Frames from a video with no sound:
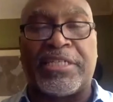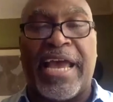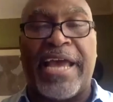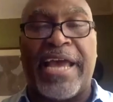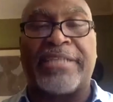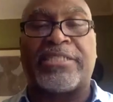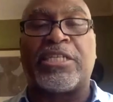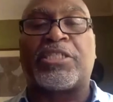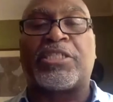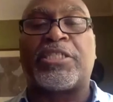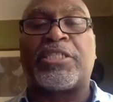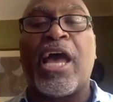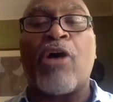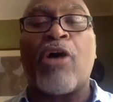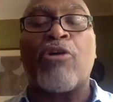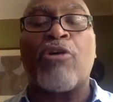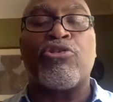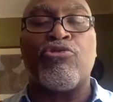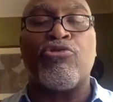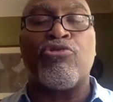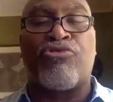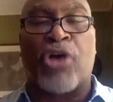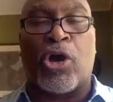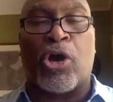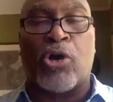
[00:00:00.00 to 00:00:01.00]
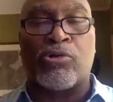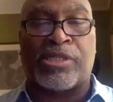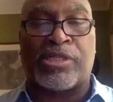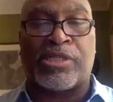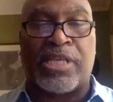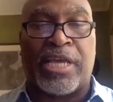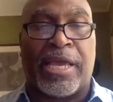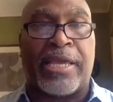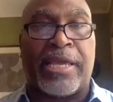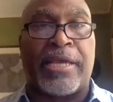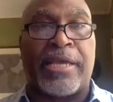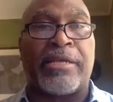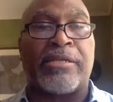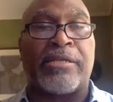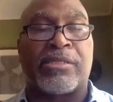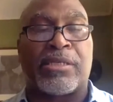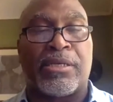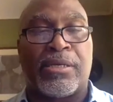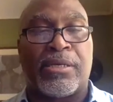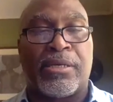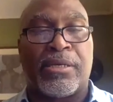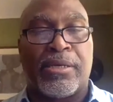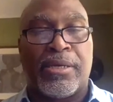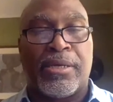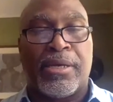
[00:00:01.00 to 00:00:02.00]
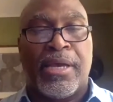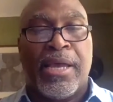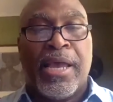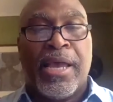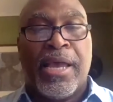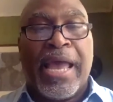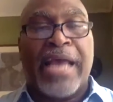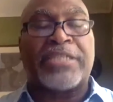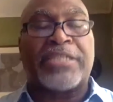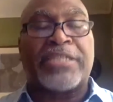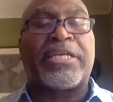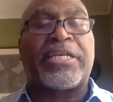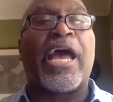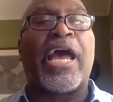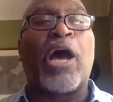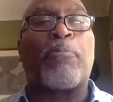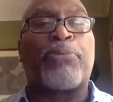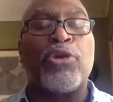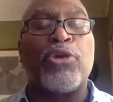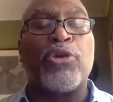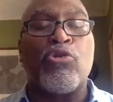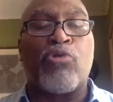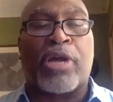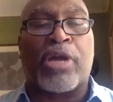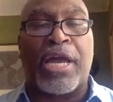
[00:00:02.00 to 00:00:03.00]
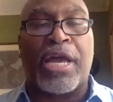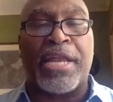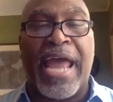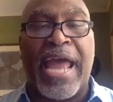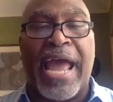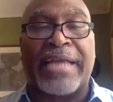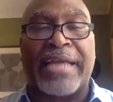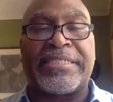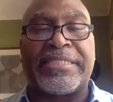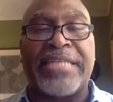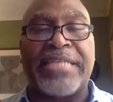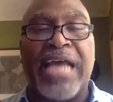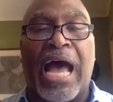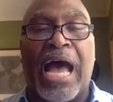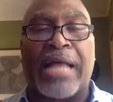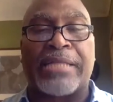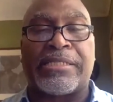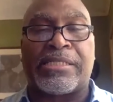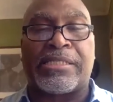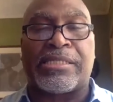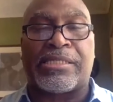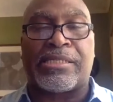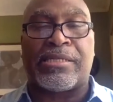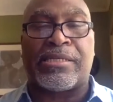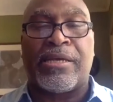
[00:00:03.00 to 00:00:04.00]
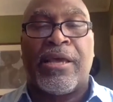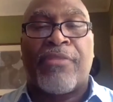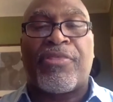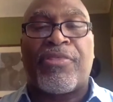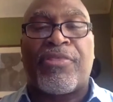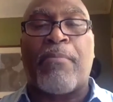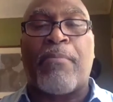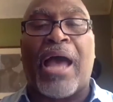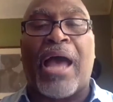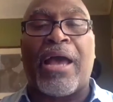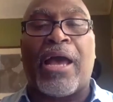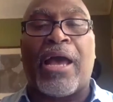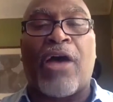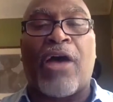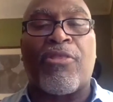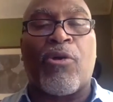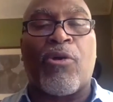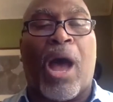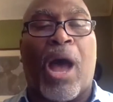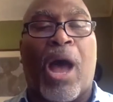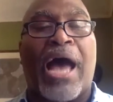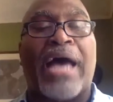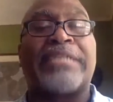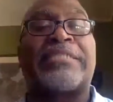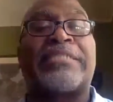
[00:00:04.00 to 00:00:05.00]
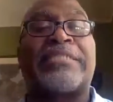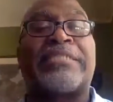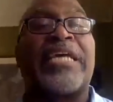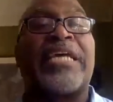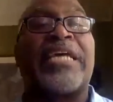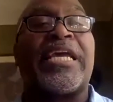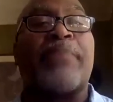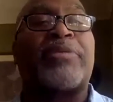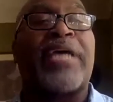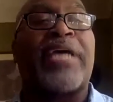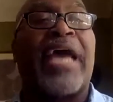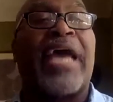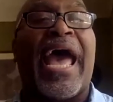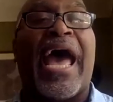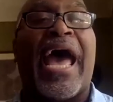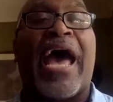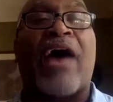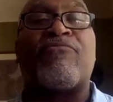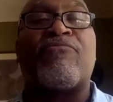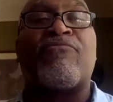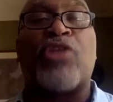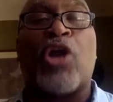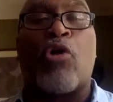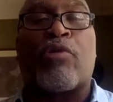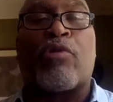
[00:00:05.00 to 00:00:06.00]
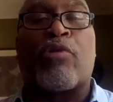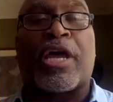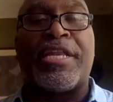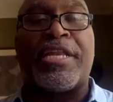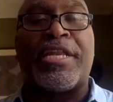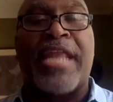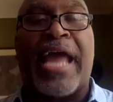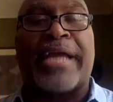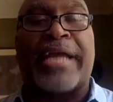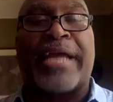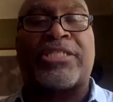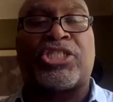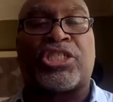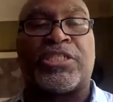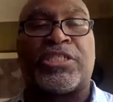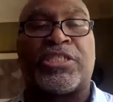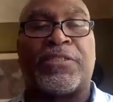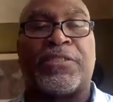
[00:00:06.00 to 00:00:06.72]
to tell you those things and to help you connect dots that might otherwise seem to have no connection.